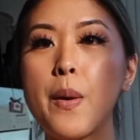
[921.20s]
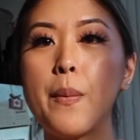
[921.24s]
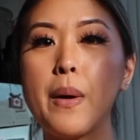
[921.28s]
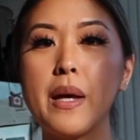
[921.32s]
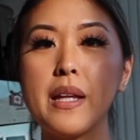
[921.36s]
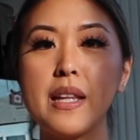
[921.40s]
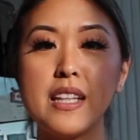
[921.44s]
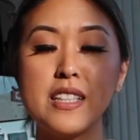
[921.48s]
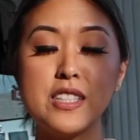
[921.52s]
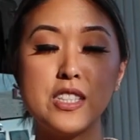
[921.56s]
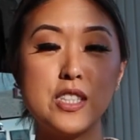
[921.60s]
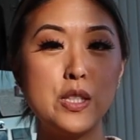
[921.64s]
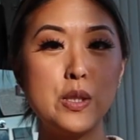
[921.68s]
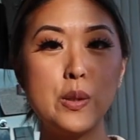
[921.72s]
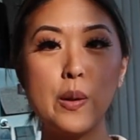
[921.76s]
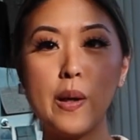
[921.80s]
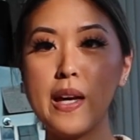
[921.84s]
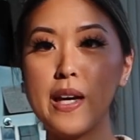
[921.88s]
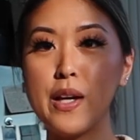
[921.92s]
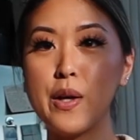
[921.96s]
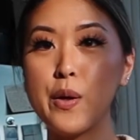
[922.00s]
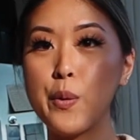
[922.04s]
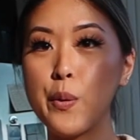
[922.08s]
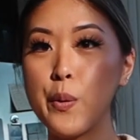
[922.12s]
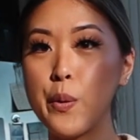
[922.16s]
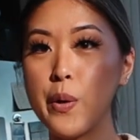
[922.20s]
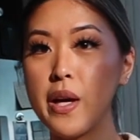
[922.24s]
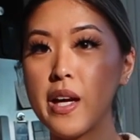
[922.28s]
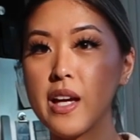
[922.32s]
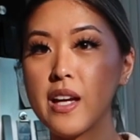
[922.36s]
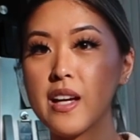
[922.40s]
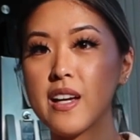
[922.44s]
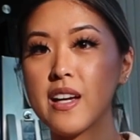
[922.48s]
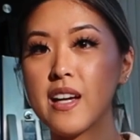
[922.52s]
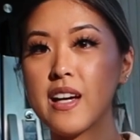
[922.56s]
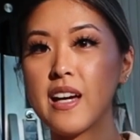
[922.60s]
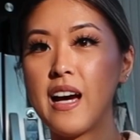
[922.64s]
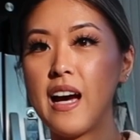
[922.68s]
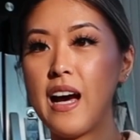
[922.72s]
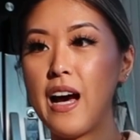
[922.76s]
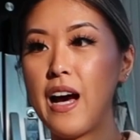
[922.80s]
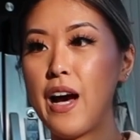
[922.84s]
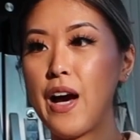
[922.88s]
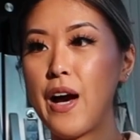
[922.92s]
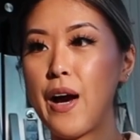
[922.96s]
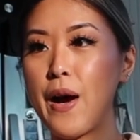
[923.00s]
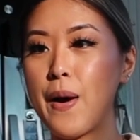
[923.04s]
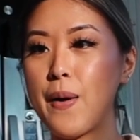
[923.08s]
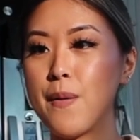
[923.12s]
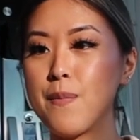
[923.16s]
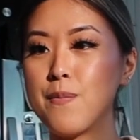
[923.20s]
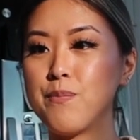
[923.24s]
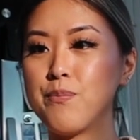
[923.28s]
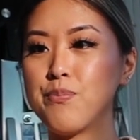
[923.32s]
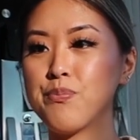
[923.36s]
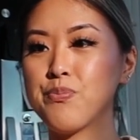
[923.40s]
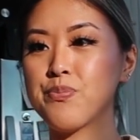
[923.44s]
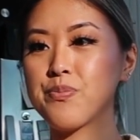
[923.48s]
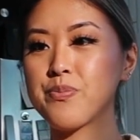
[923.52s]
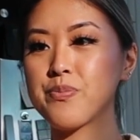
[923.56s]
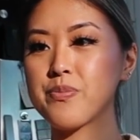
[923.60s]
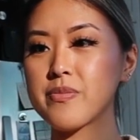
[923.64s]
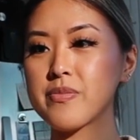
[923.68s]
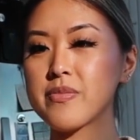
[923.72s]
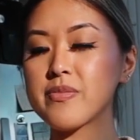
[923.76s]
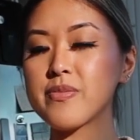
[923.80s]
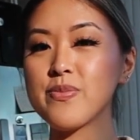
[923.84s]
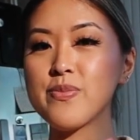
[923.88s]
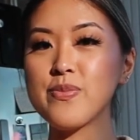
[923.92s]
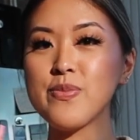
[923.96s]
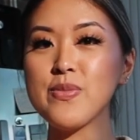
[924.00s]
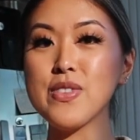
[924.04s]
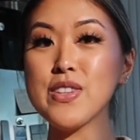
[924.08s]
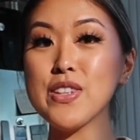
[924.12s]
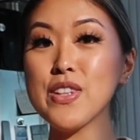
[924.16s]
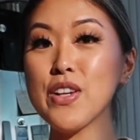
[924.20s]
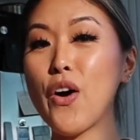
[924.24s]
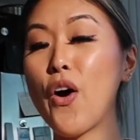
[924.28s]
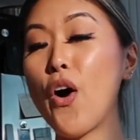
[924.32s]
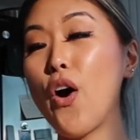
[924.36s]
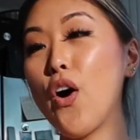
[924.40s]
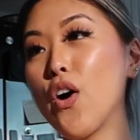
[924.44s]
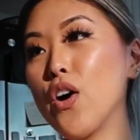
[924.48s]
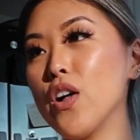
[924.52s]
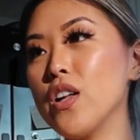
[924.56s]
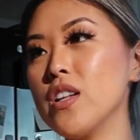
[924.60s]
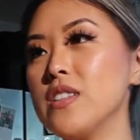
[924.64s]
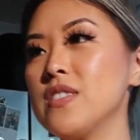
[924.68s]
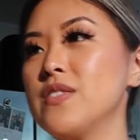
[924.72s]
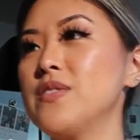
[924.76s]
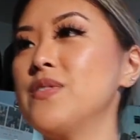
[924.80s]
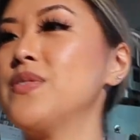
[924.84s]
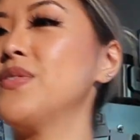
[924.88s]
But let's do a quick haul.